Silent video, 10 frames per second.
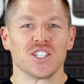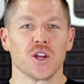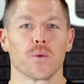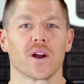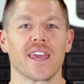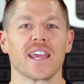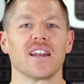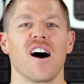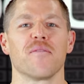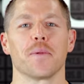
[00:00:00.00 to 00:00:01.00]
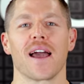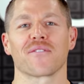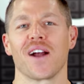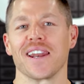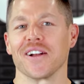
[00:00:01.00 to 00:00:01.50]
This year, we're kicking off
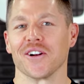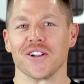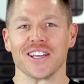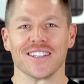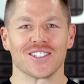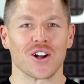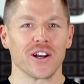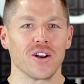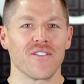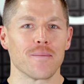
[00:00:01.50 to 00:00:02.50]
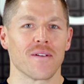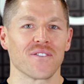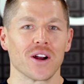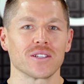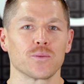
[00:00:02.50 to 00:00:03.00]
Black Friday early. Starting November
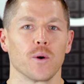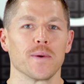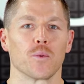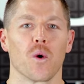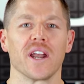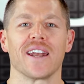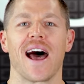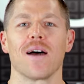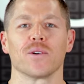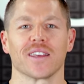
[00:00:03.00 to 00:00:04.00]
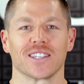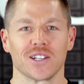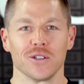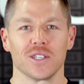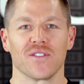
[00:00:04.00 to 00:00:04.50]
1st, we'll be running hot with
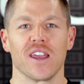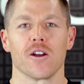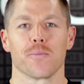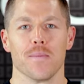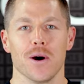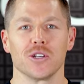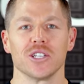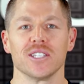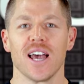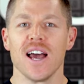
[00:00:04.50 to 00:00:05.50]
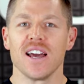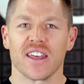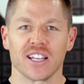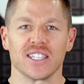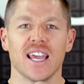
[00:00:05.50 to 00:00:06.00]
exclusive gear and promotions
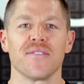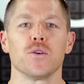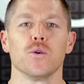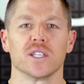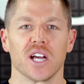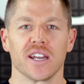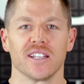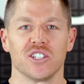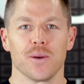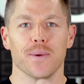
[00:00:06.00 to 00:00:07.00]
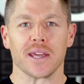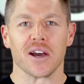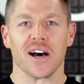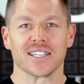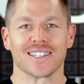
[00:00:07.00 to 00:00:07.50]
that could save you a ton in shipping
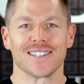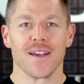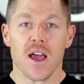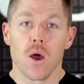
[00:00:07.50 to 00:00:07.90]
costs.